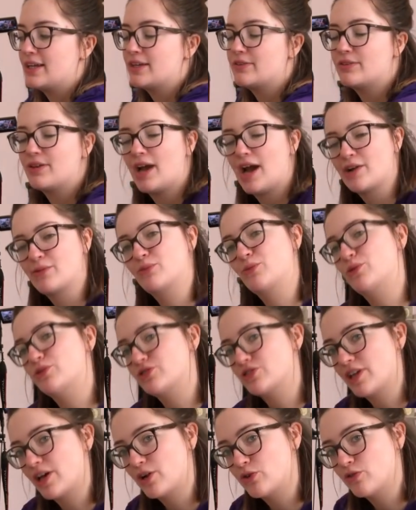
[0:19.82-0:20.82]
If you haven't
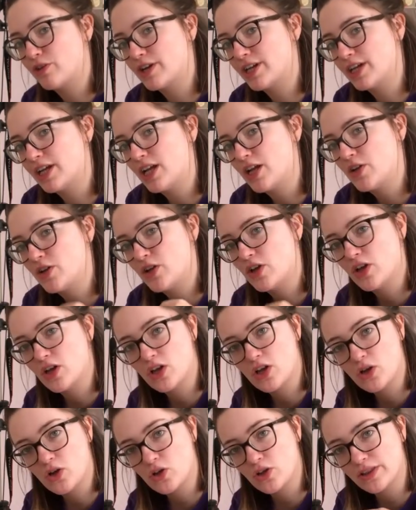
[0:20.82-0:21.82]
watched that already,
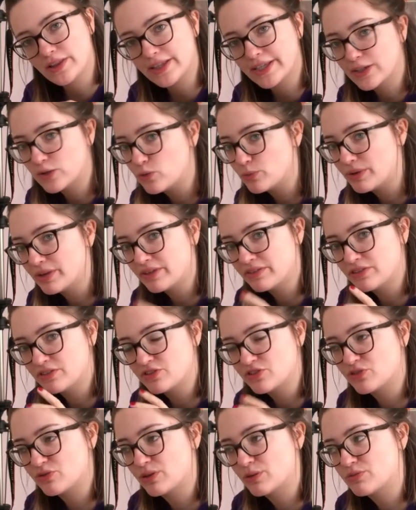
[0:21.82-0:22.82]
link will be in
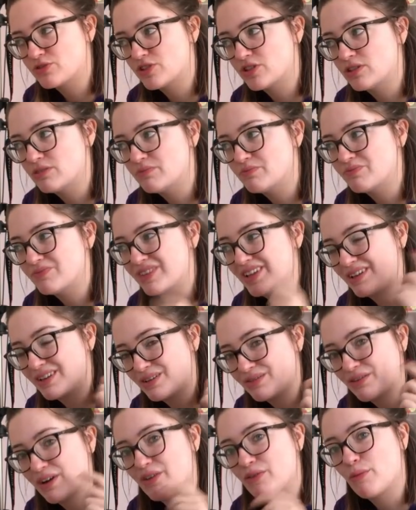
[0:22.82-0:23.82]
the description
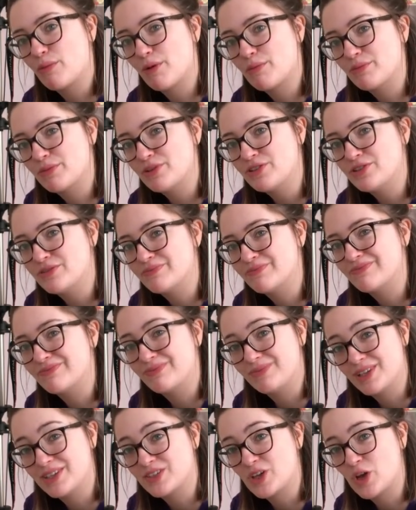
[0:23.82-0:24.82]
if I remembered.
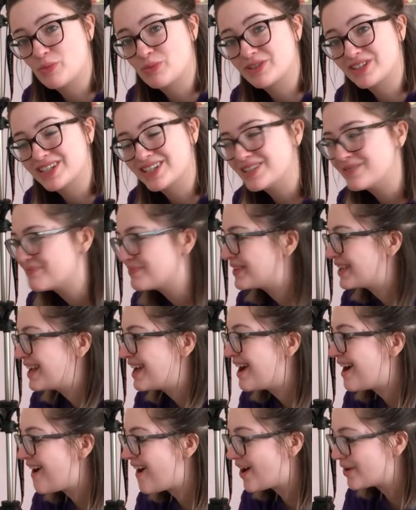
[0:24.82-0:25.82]
Let's hope I did.
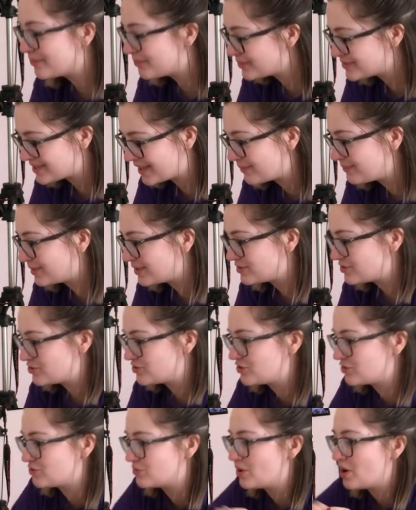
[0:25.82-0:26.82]
I was aiming
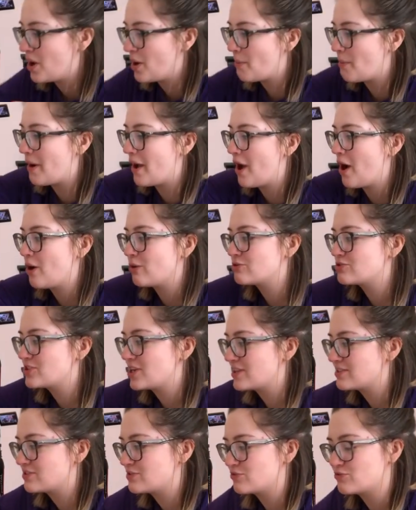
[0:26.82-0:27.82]
to do my whole
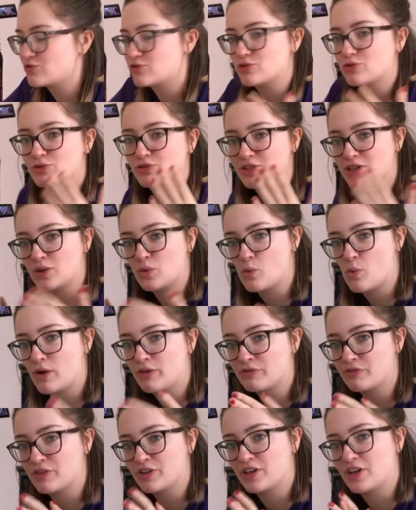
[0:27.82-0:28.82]
chest of drawers in
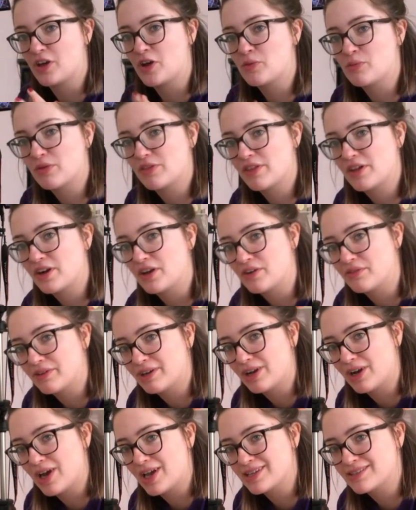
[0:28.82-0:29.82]
one video, but then I
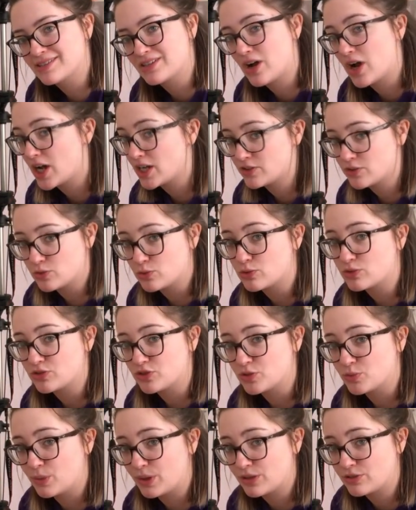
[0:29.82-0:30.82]
realised I
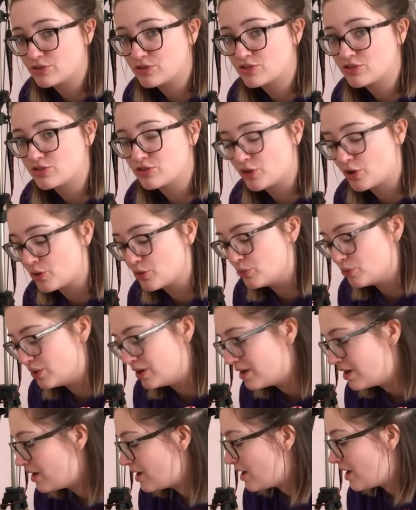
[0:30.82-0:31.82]
talk too much, so
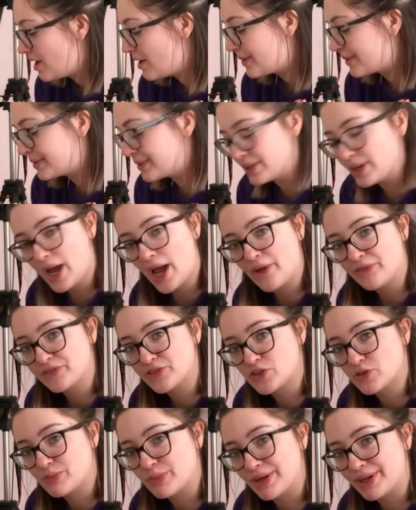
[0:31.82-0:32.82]
gonna
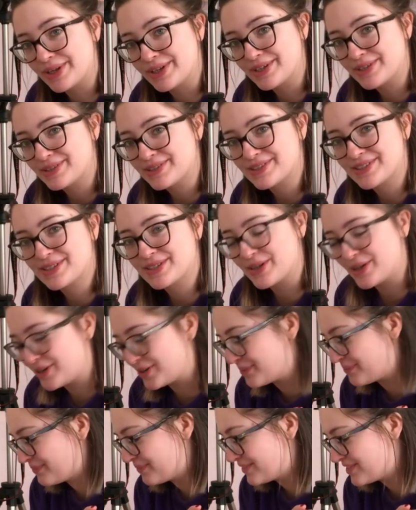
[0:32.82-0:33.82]
have to split it.
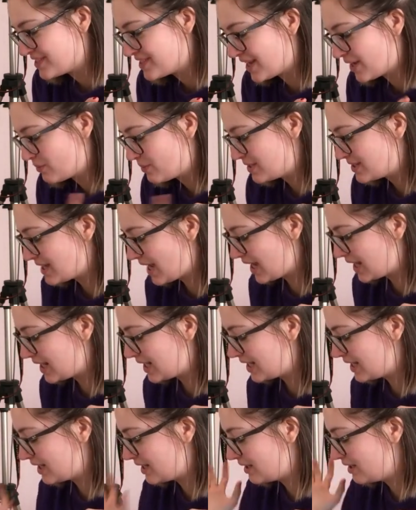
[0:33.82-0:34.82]
So today we're
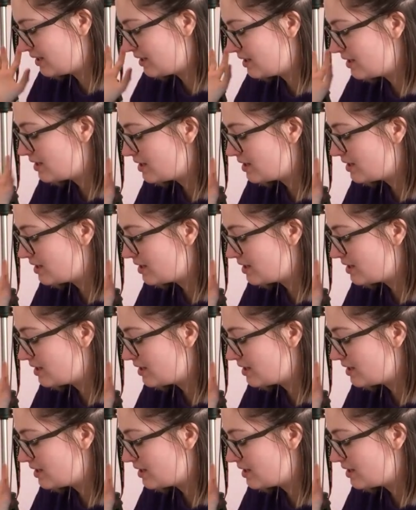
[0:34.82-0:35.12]
tackling